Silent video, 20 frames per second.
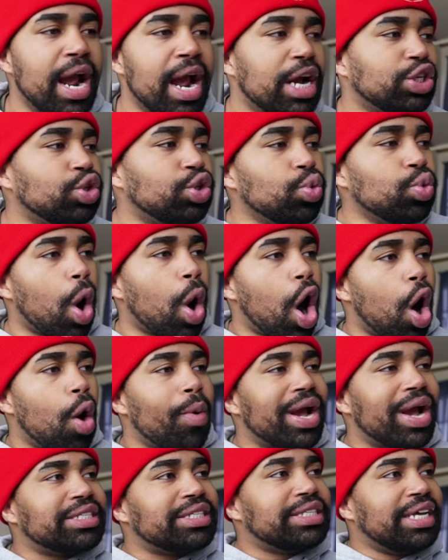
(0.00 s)
You
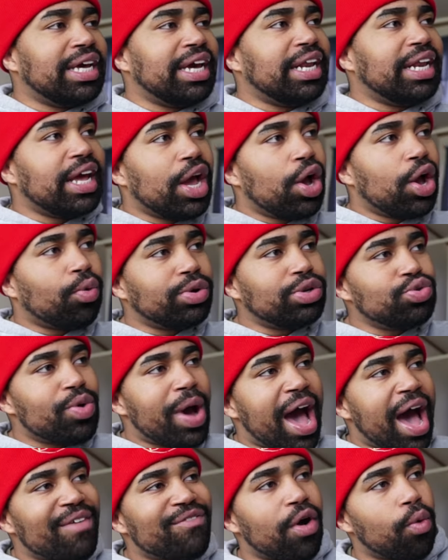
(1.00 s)
always need, when you
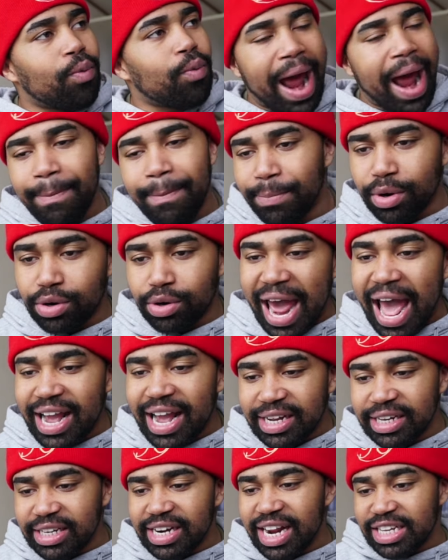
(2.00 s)
have a rapper that
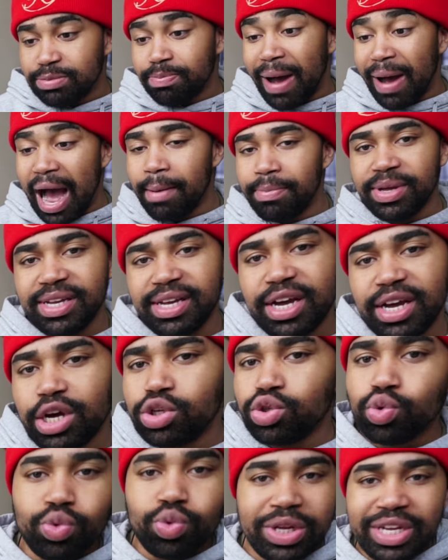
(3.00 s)
good as Bobby,
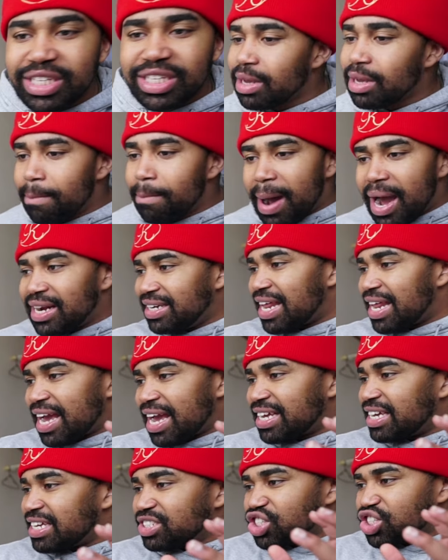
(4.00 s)
you need somebody that
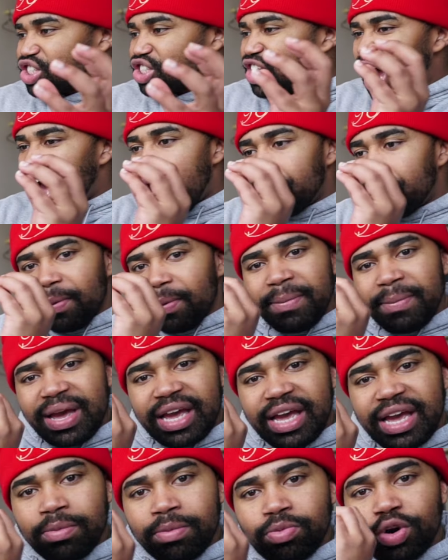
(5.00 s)
can just compliment
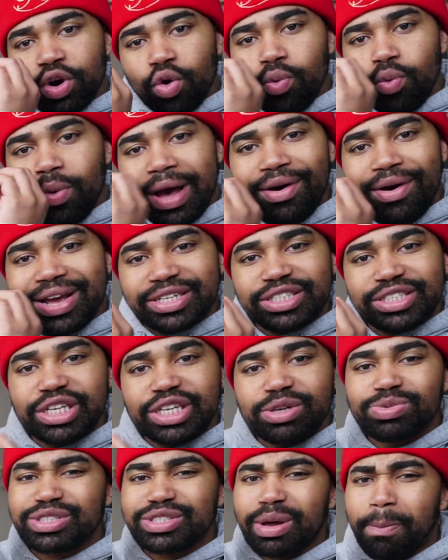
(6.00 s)
him real well. And she
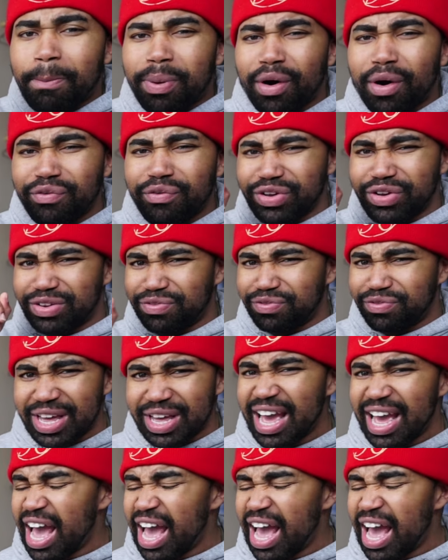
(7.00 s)
was the perfect fit.